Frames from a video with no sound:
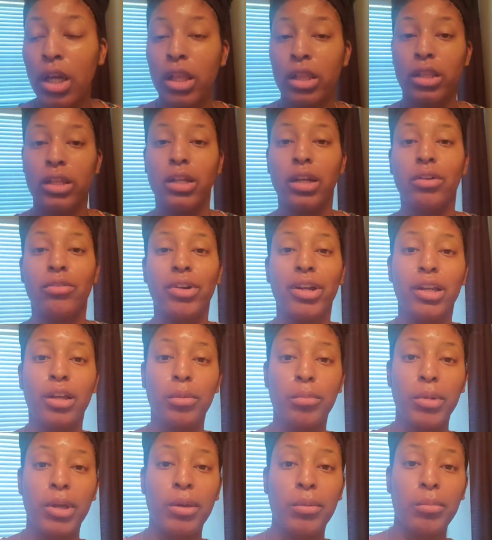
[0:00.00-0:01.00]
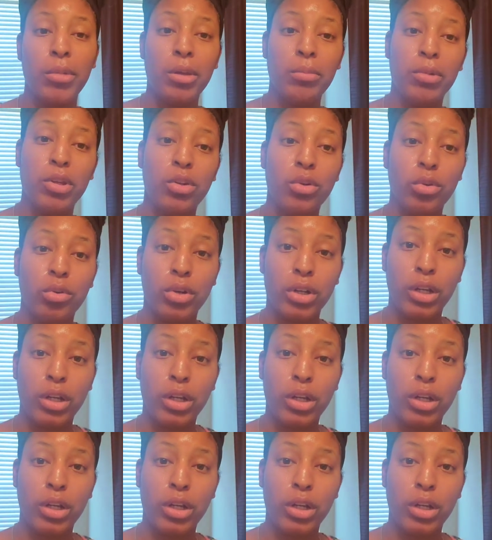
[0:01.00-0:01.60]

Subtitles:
then I recommend maybe doing